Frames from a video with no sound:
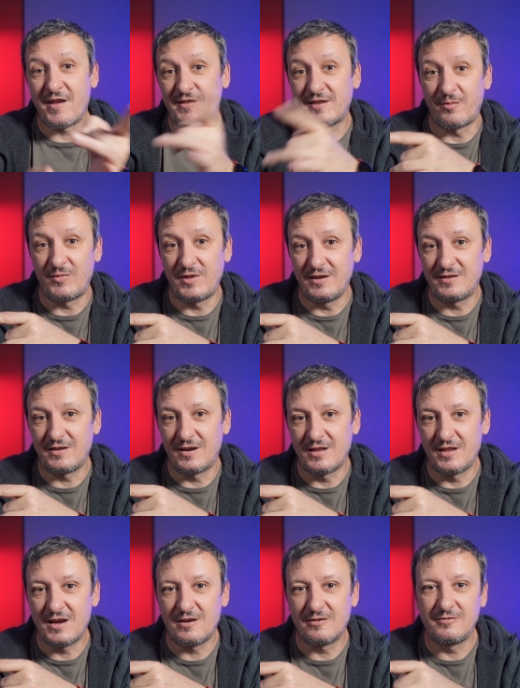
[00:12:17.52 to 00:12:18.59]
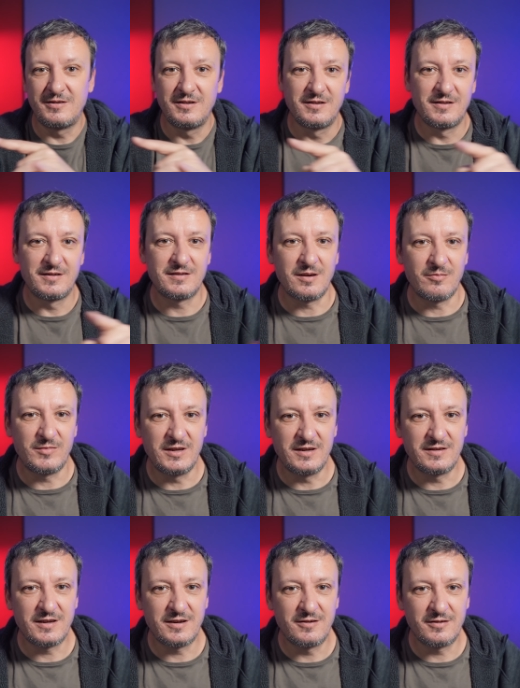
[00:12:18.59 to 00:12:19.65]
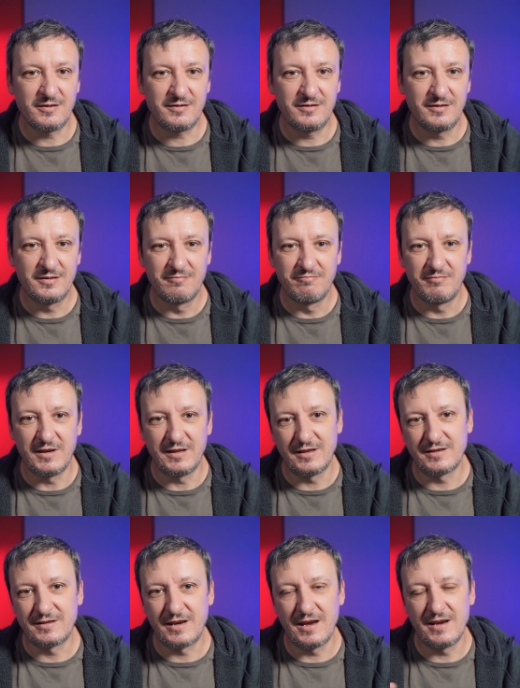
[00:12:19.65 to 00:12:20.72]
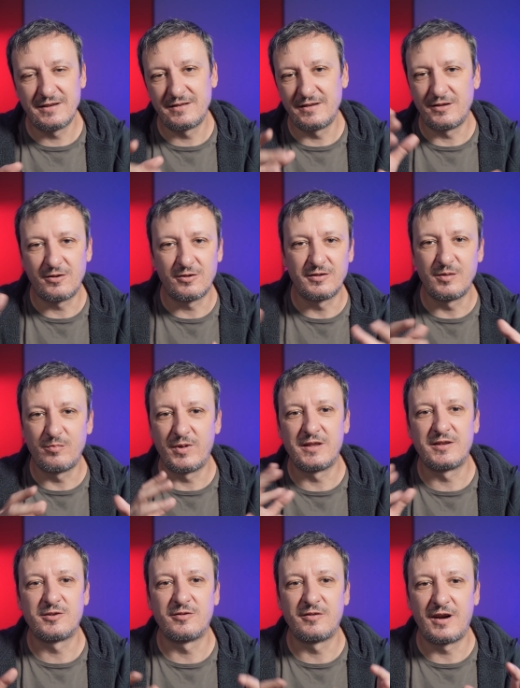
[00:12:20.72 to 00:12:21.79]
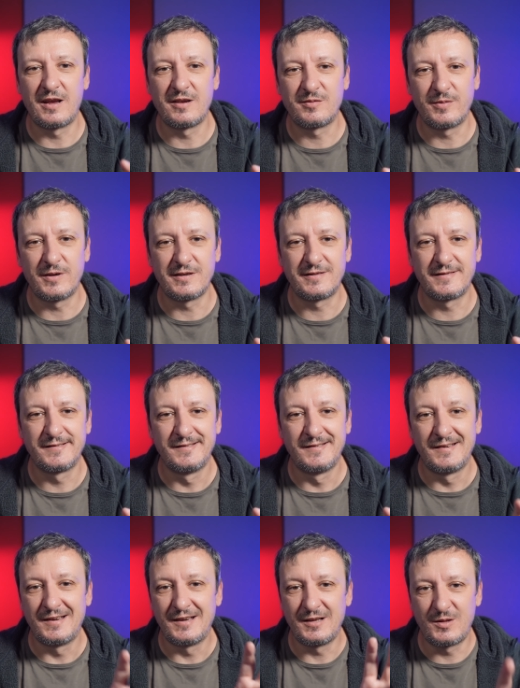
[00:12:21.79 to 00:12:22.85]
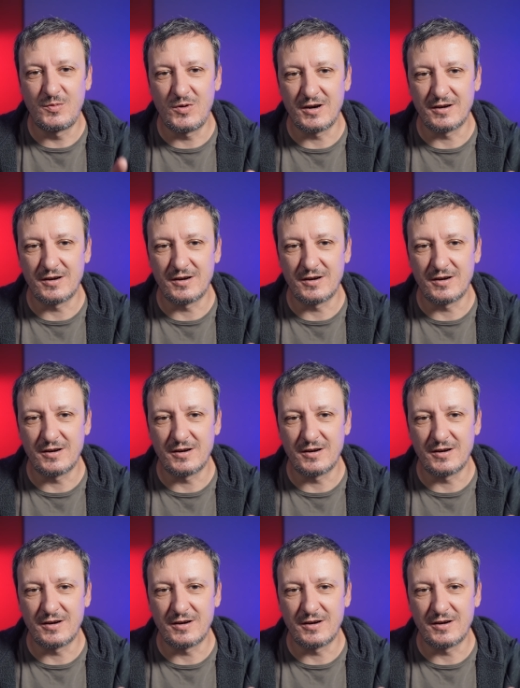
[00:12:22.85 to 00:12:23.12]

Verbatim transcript: some things are allowed, some things are not. In this case, it all depends on the namespace. It